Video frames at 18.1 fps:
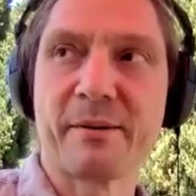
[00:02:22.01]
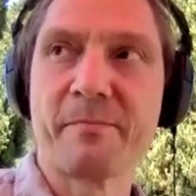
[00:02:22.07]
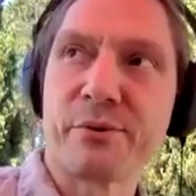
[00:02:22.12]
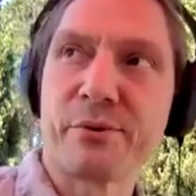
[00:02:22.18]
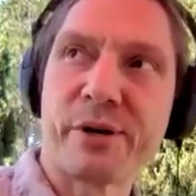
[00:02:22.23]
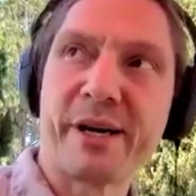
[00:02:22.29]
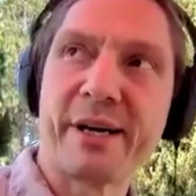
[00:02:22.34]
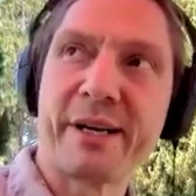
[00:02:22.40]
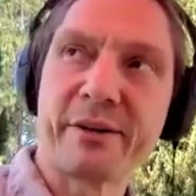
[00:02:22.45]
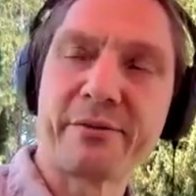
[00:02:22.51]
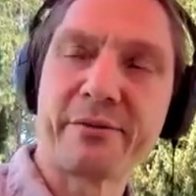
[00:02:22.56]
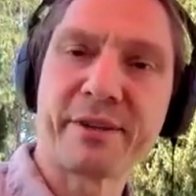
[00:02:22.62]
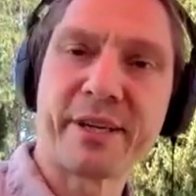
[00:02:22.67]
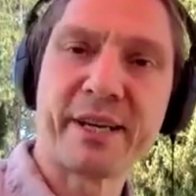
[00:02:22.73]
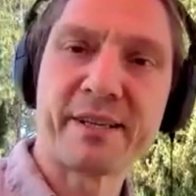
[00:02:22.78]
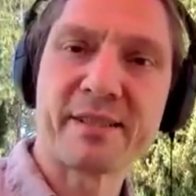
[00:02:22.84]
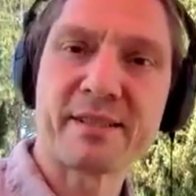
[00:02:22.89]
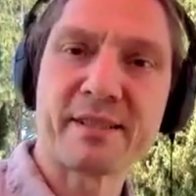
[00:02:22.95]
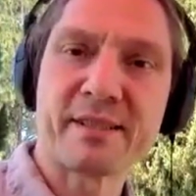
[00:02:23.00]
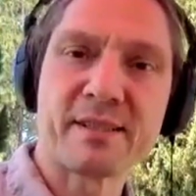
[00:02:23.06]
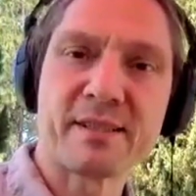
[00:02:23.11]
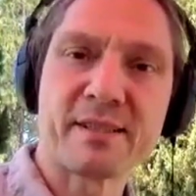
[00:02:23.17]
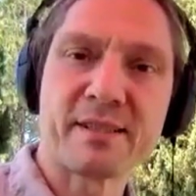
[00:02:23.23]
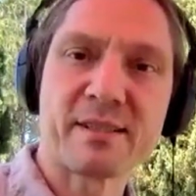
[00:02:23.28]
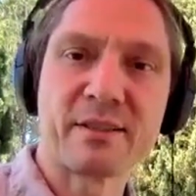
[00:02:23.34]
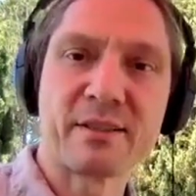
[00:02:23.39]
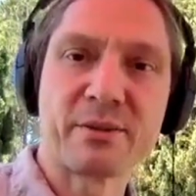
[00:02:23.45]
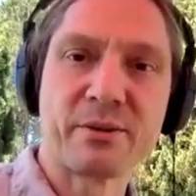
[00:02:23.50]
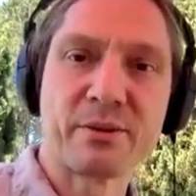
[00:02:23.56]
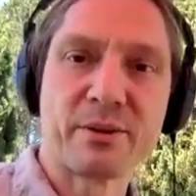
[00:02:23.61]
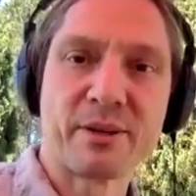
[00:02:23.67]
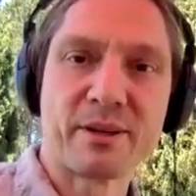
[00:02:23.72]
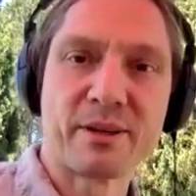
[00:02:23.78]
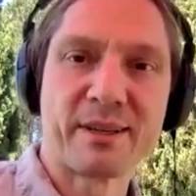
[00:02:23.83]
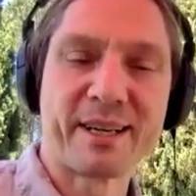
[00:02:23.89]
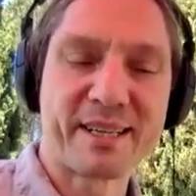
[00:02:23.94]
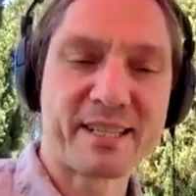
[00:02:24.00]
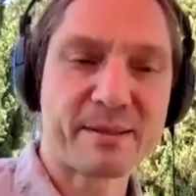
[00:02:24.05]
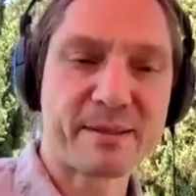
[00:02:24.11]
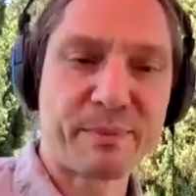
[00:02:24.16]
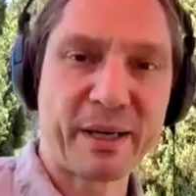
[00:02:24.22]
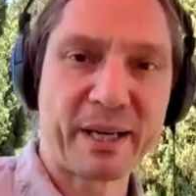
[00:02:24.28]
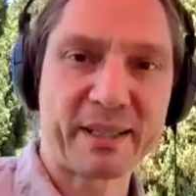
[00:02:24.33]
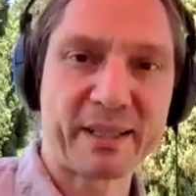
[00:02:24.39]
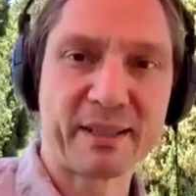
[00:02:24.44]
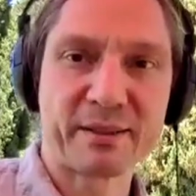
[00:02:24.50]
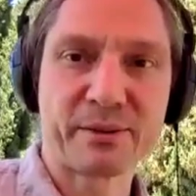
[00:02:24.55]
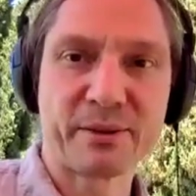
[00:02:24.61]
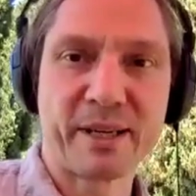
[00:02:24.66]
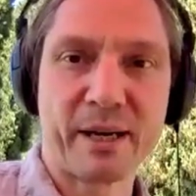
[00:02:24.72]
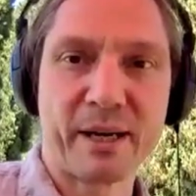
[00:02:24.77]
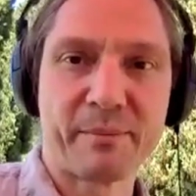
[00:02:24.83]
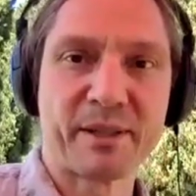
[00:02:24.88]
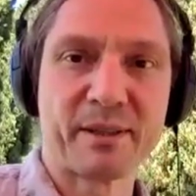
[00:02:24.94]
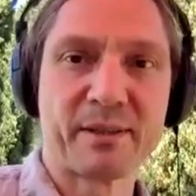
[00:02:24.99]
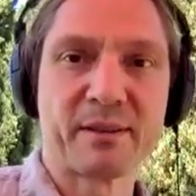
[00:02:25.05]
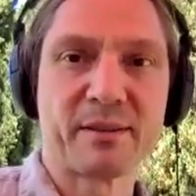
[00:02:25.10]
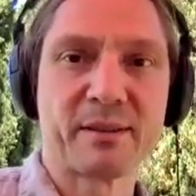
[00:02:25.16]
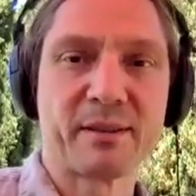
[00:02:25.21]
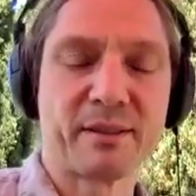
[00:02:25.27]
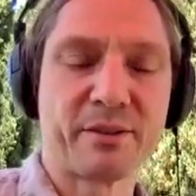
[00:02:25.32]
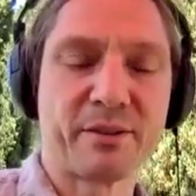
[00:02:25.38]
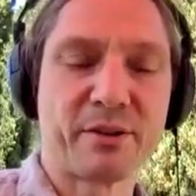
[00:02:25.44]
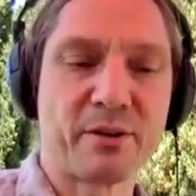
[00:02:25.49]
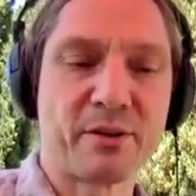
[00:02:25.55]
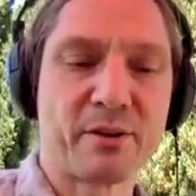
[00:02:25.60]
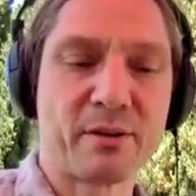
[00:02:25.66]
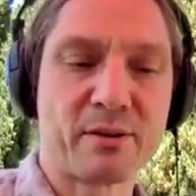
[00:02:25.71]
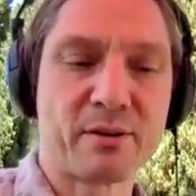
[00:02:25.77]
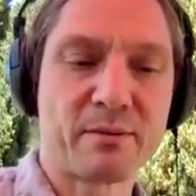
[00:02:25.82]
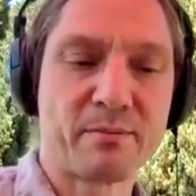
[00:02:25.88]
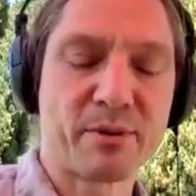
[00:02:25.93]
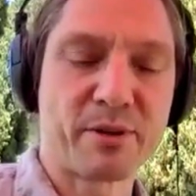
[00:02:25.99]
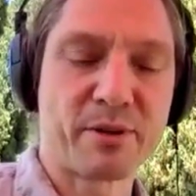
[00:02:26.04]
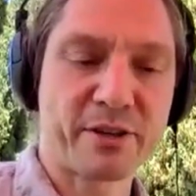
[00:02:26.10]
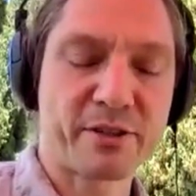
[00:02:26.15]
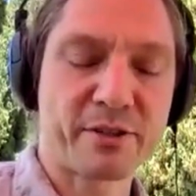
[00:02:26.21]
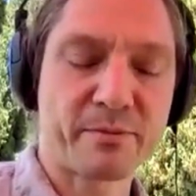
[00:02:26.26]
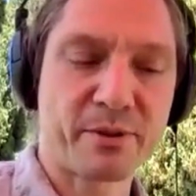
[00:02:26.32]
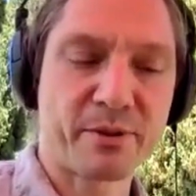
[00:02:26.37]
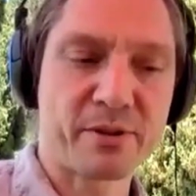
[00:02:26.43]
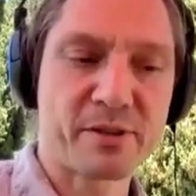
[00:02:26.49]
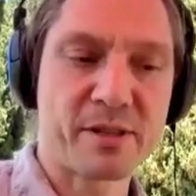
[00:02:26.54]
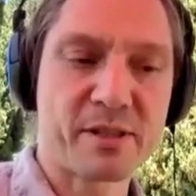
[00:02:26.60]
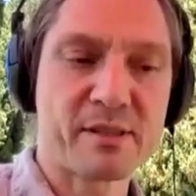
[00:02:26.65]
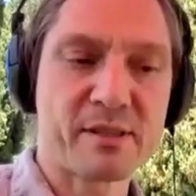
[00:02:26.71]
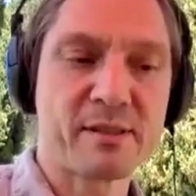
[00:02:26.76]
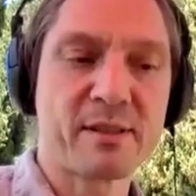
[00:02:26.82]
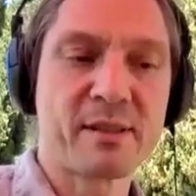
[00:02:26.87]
variety of cases that you are expecting to happen in your production process.